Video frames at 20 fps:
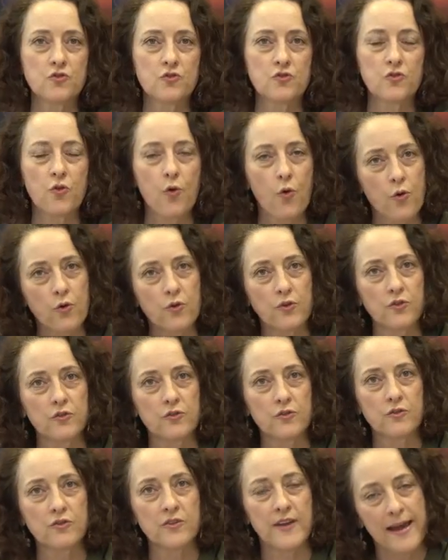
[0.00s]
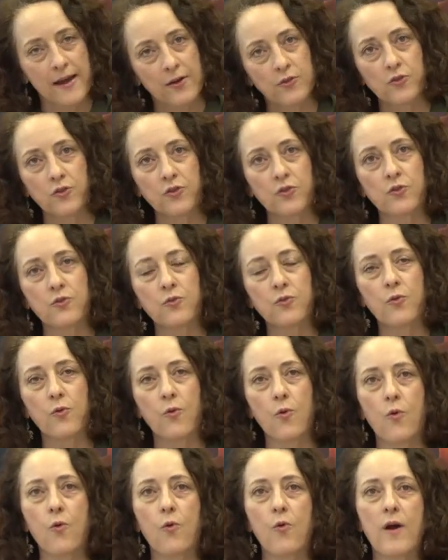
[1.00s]
talked down to
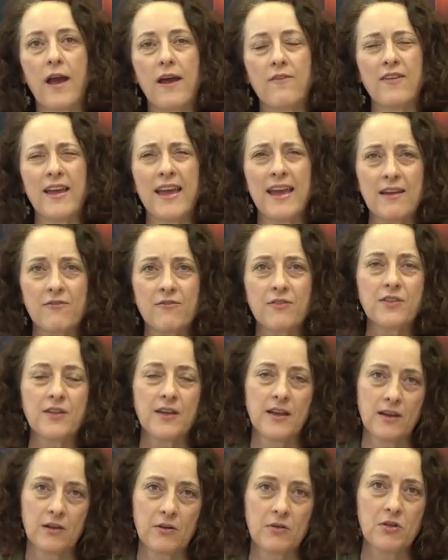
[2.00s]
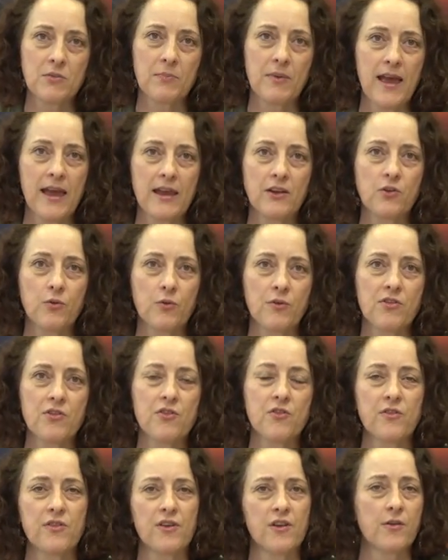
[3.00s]
or have everything explained to us
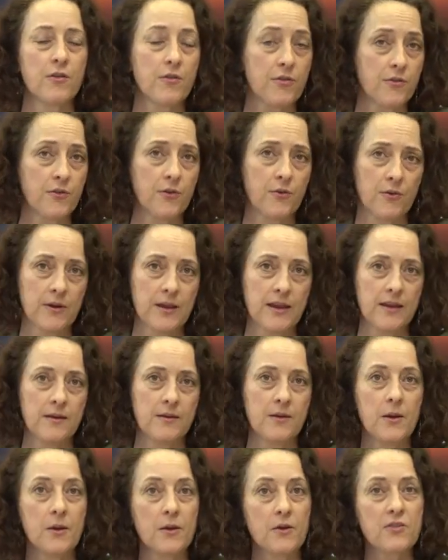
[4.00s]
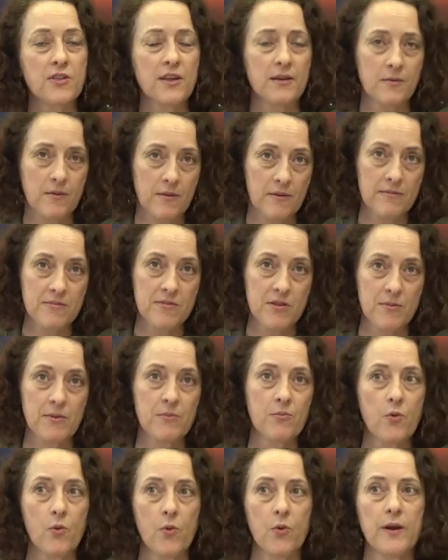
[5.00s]
to the nth degree, because that becomes a
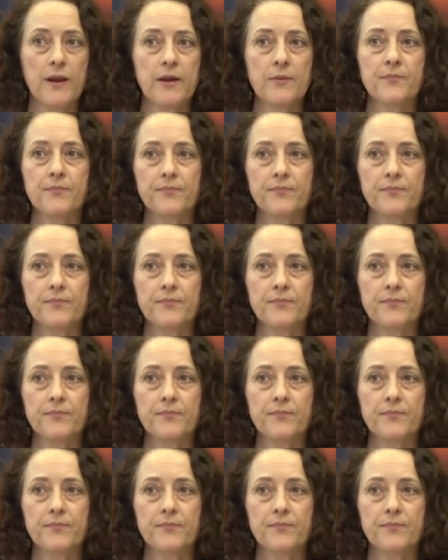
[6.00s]
bit boring.